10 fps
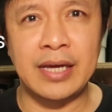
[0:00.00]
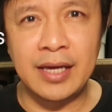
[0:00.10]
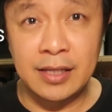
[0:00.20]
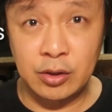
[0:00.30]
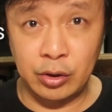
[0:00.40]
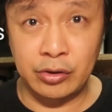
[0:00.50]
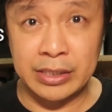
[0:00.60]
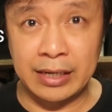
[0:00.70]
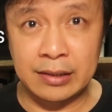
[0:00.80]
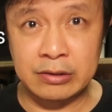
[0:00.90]

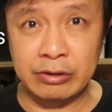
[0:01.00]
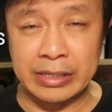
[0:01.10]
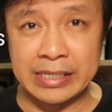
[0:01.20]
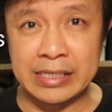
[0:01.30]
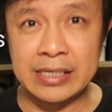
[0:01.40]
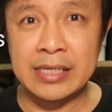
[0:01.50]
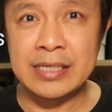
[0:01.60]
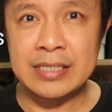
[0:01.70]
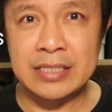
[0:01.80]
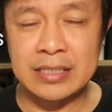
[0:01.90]
introductory
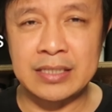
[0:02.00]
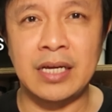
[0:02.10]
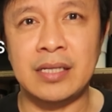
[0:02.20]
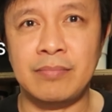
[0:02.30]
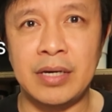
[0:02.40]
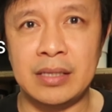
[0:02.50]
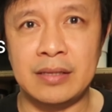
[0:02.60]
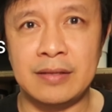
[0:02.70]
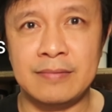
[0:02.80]
statement.